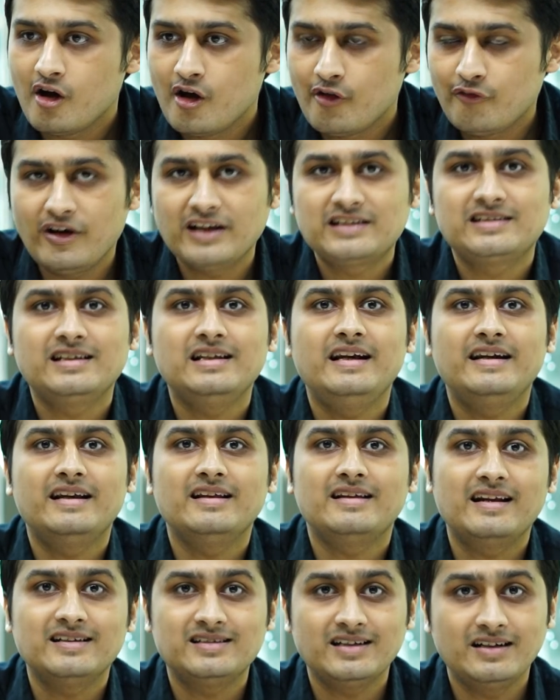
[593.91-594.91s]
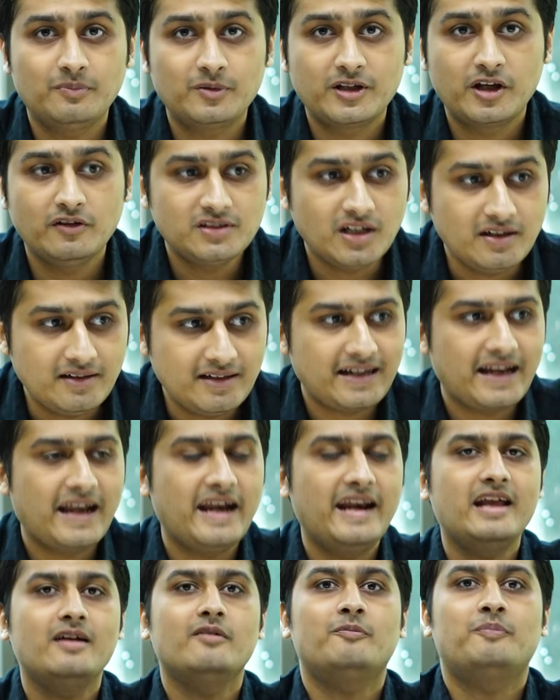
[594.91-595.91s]
facility, that is it gives a
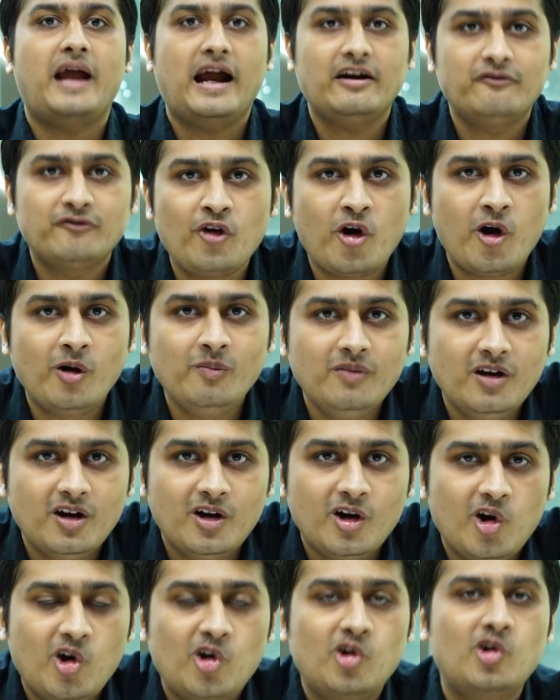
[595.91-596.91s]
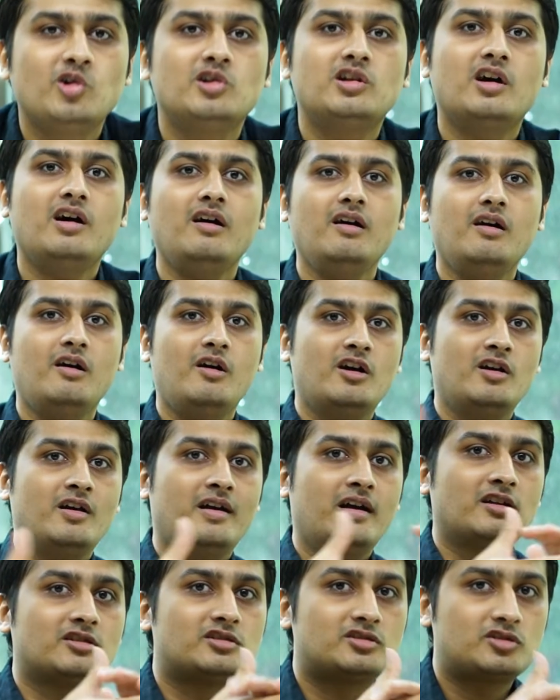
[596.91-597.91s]
trading platform to the
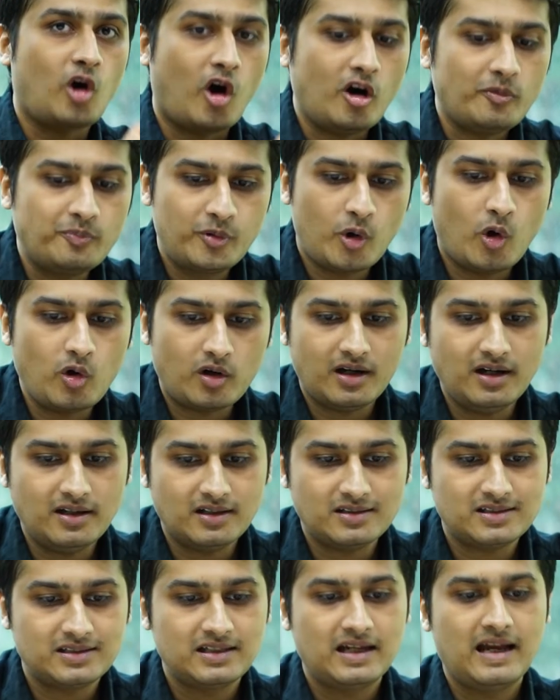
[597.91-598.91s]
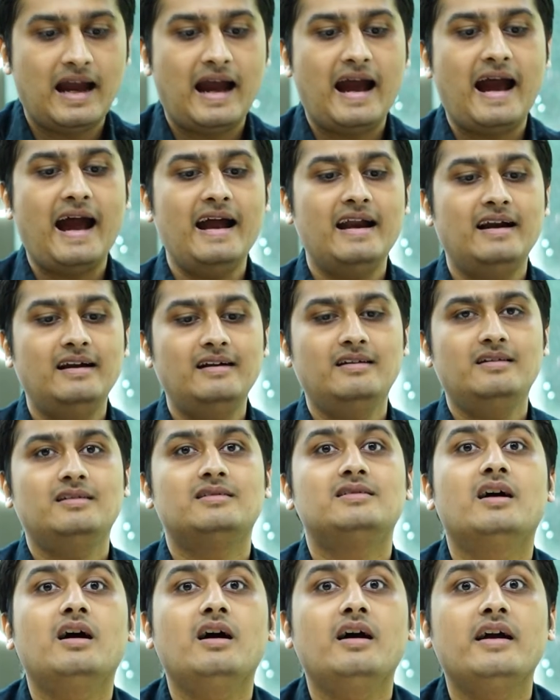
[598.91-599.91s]
stockbrokers
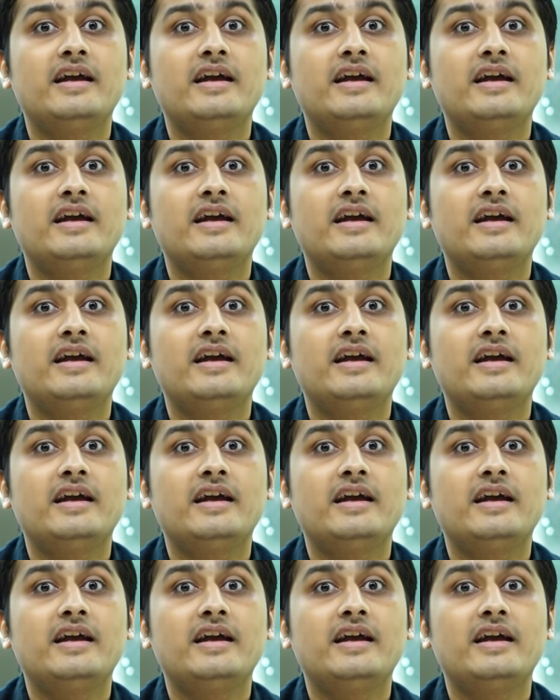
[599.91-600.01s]
and the